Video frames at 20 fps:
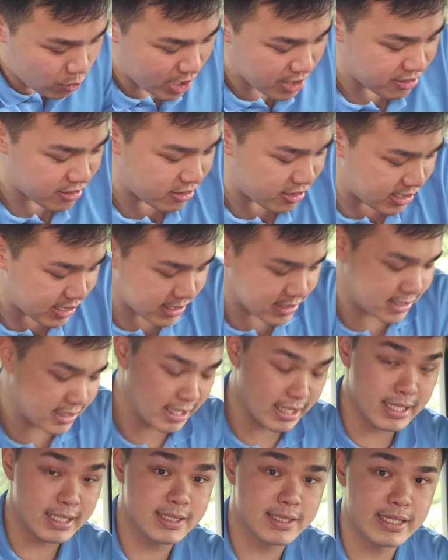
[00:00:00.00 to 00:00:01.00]
why there is
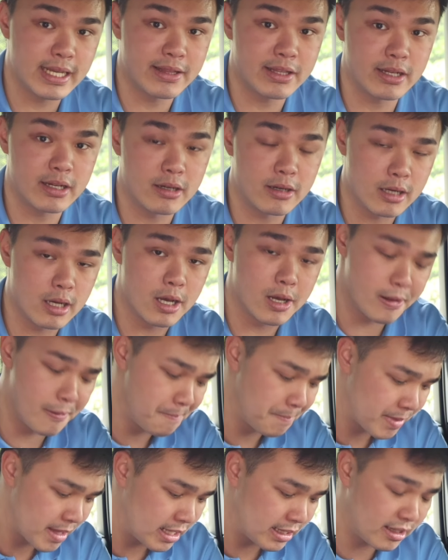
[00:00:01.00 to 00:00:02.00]
a center
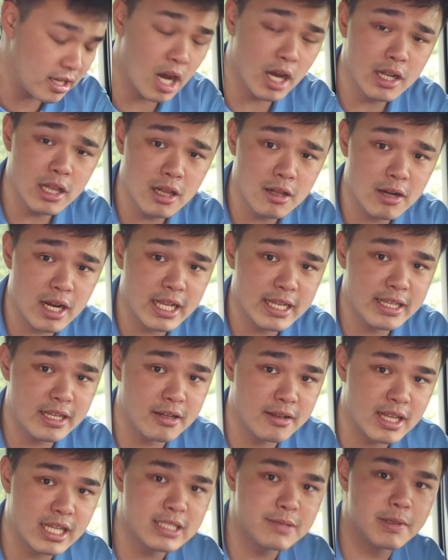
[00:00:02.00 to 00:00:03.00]
tunnel right
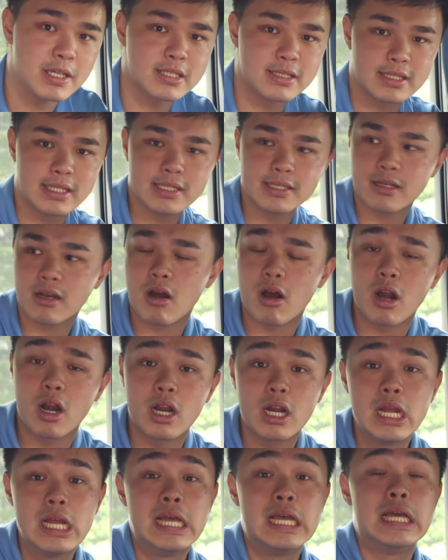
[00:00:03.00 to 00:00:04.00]
here, that's because this
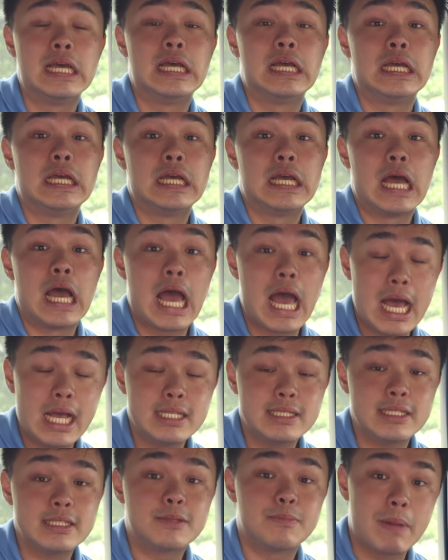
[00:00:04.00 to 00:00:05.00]
car
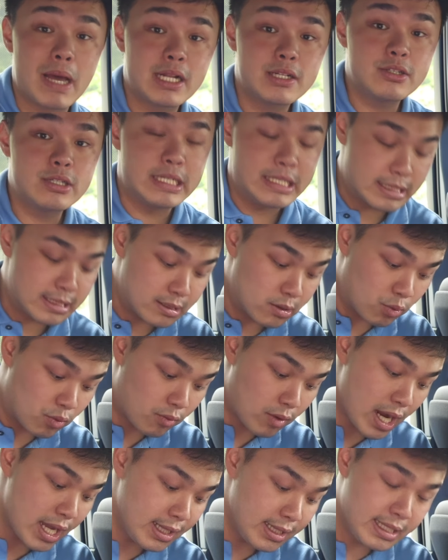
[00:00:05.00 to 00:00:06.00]
has its batteries
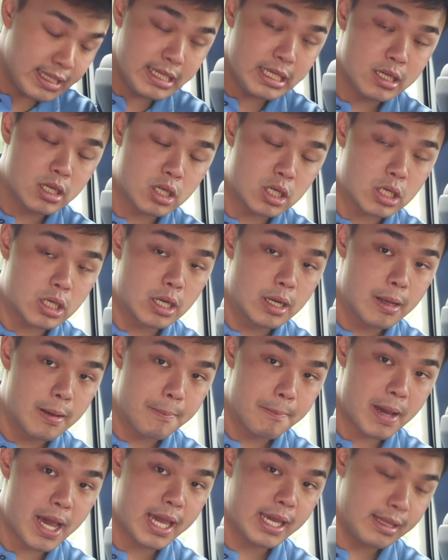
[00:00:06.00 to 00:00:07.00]
right here
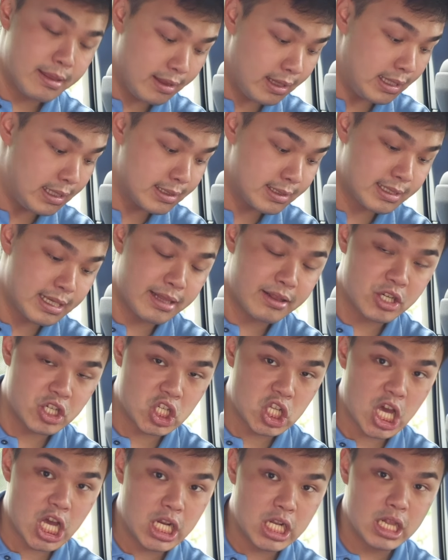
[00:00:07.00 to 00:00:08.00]
by the center
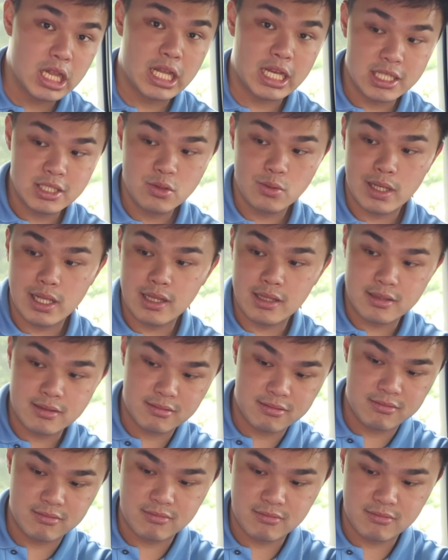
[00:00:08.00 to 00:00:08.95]
tunnel, as well as